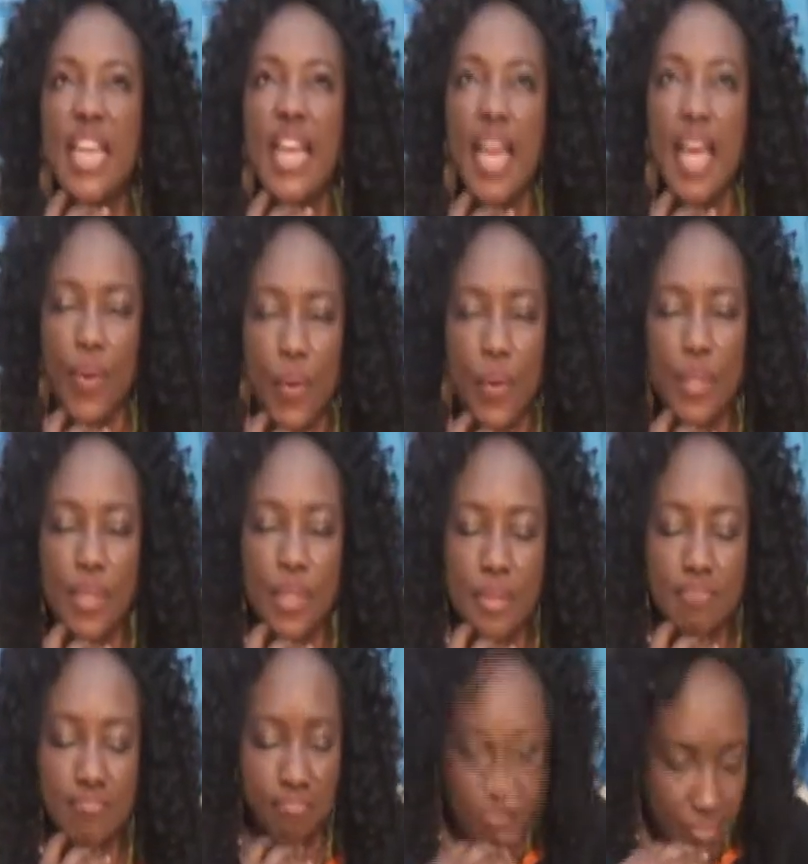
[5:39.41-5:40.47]
Lagos.
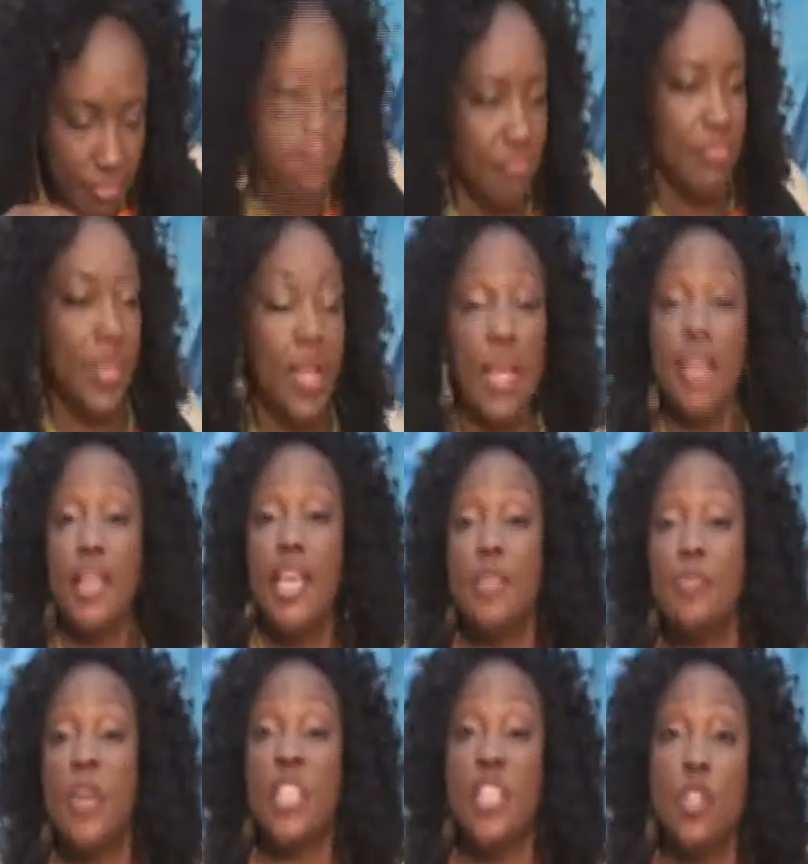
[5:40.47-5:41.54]
The
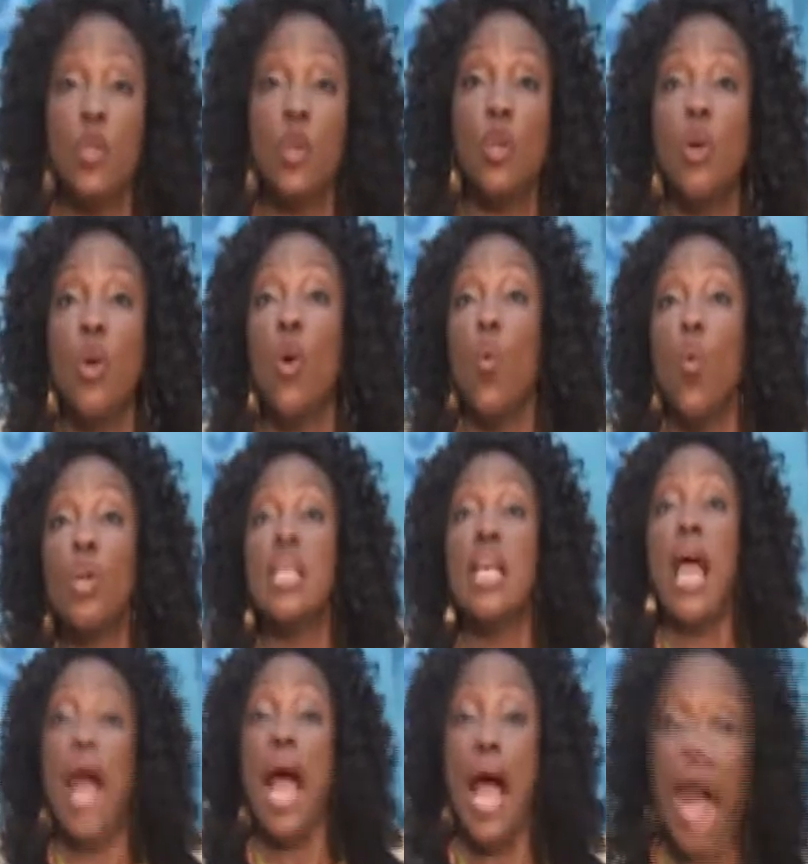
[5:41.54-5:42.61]
expectation was
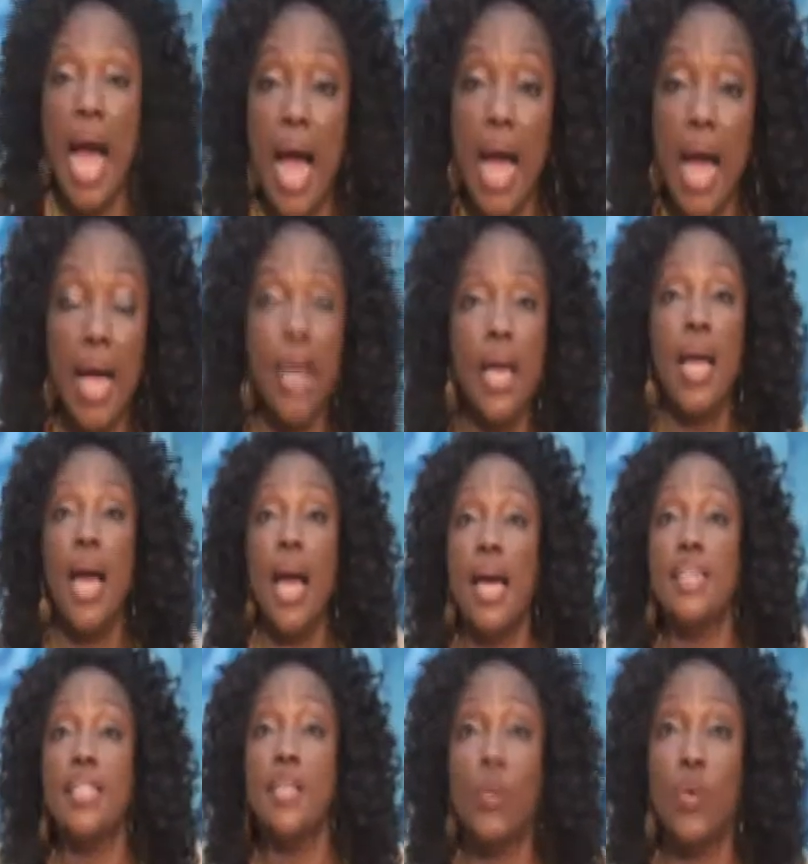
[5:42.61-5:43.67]
high.
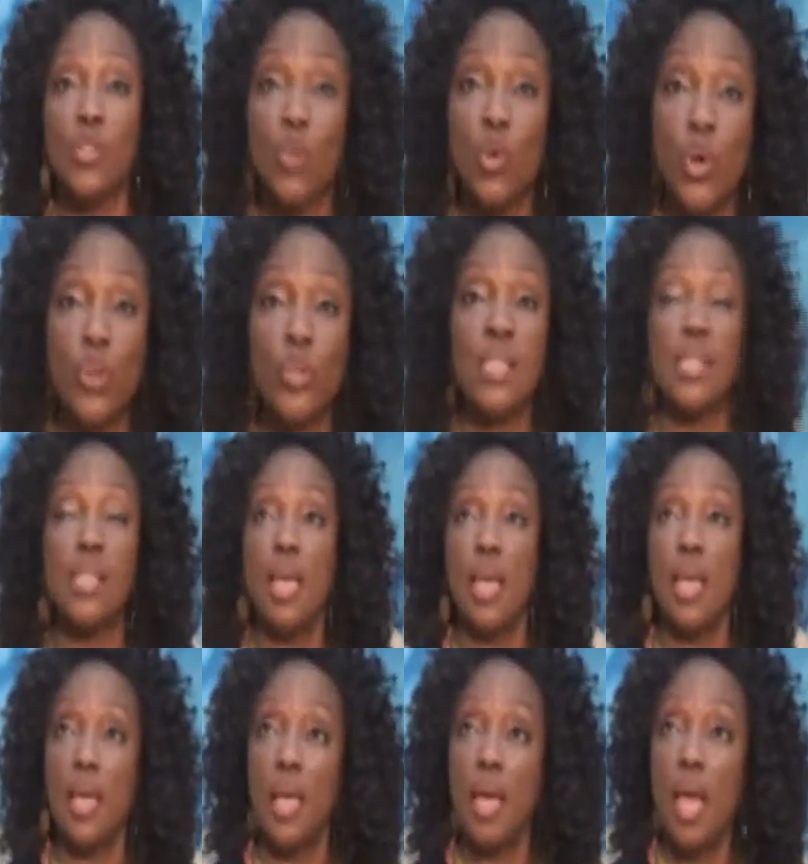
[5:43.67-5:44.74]
Aity was going to sing.
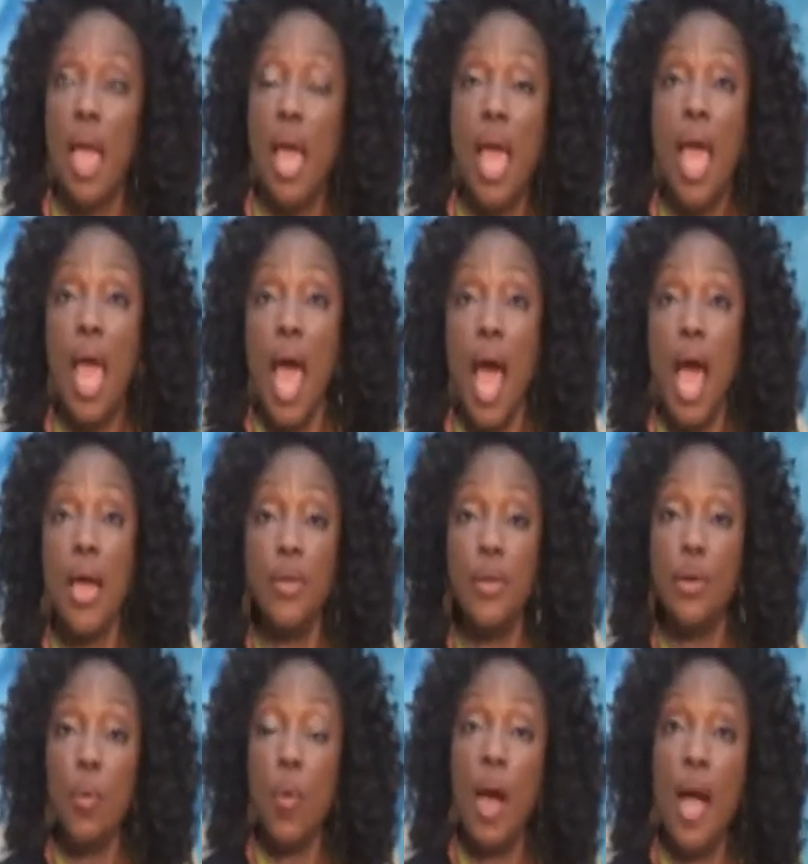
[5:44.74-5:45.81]
And you
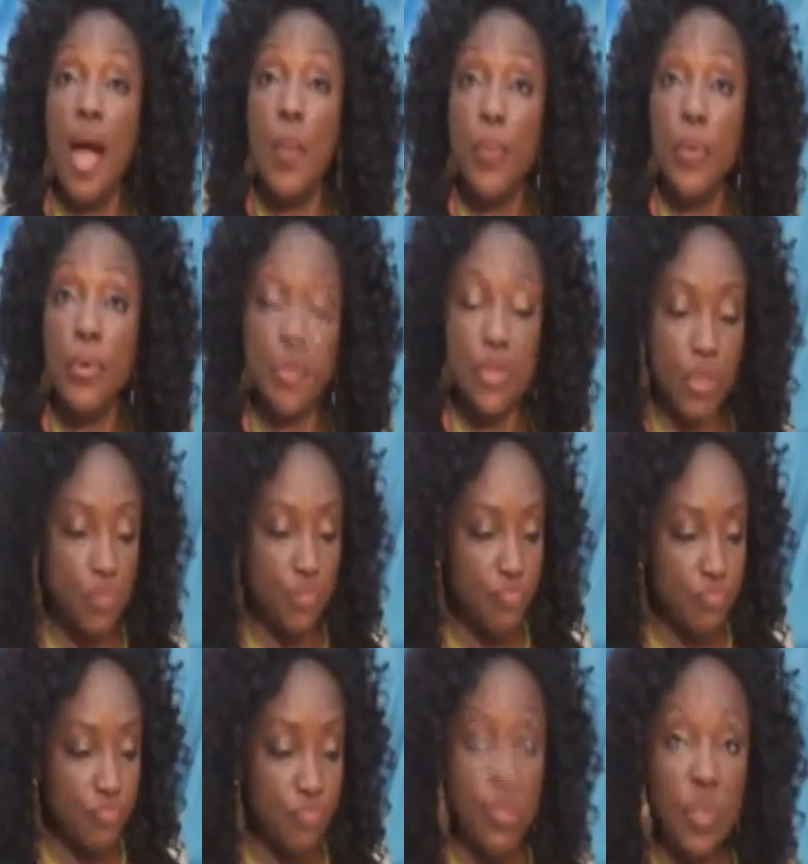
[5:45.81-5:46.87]
know what happened?
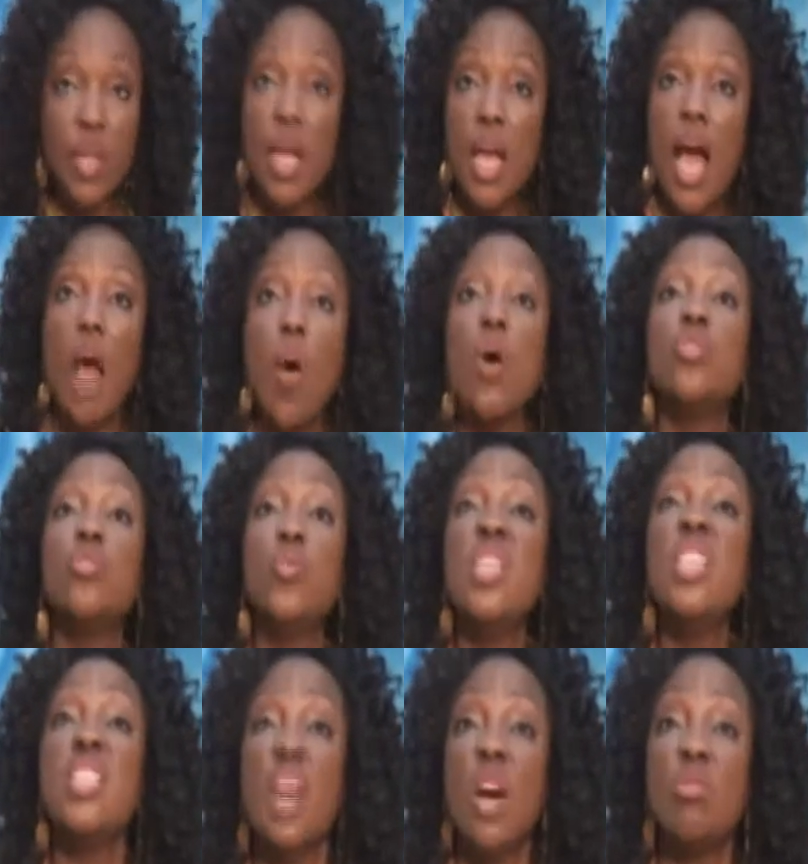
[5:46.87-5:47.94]
I was
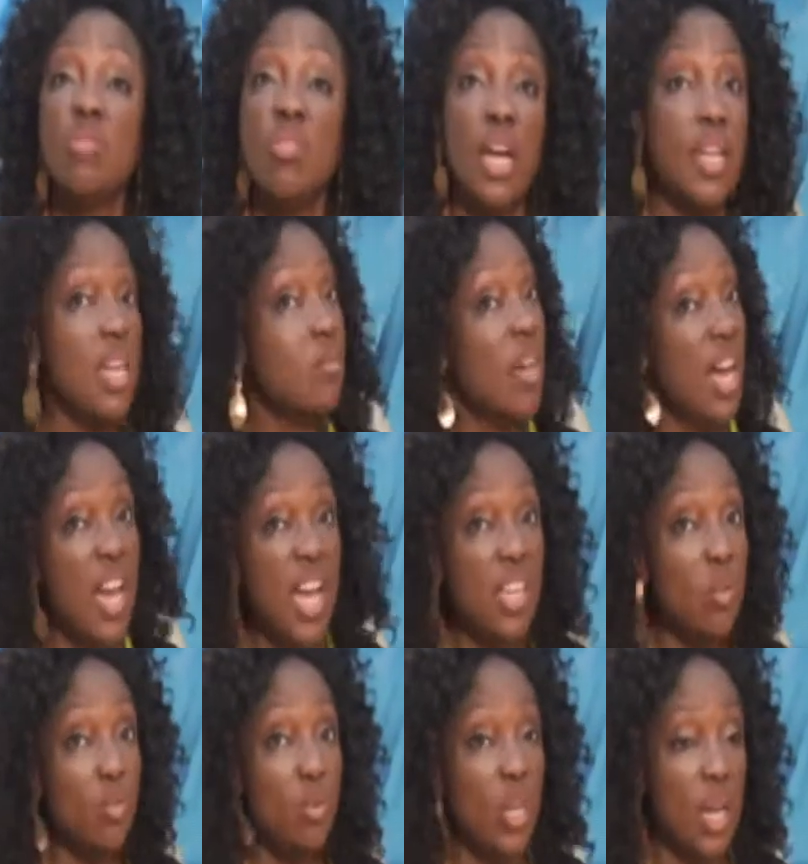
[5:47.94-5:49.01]
doing soundtrack. That's why I
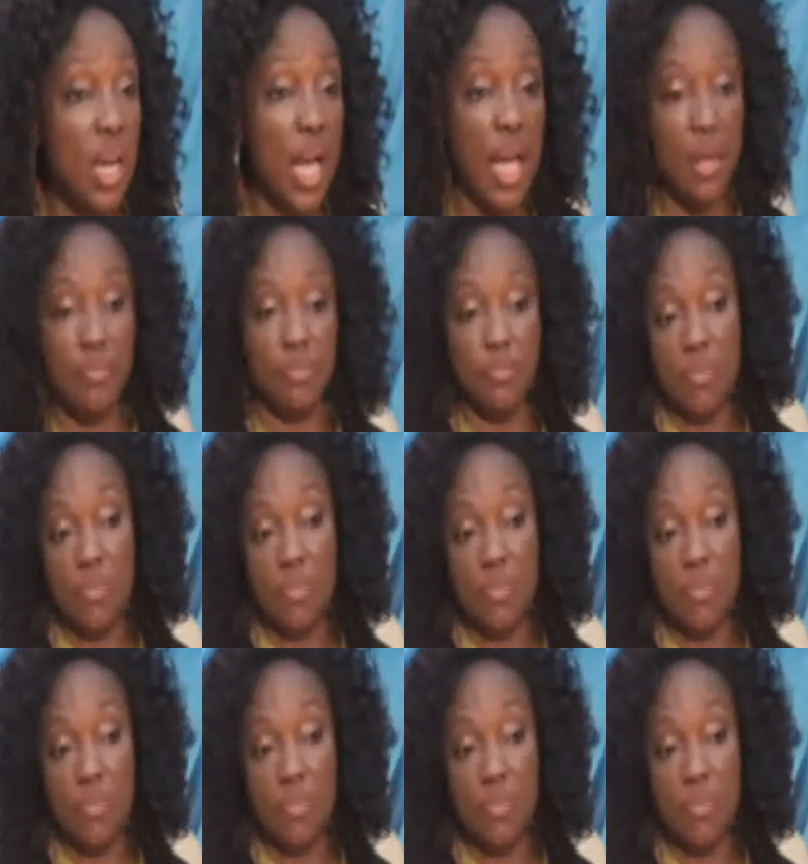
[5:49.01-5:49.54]
like doing live.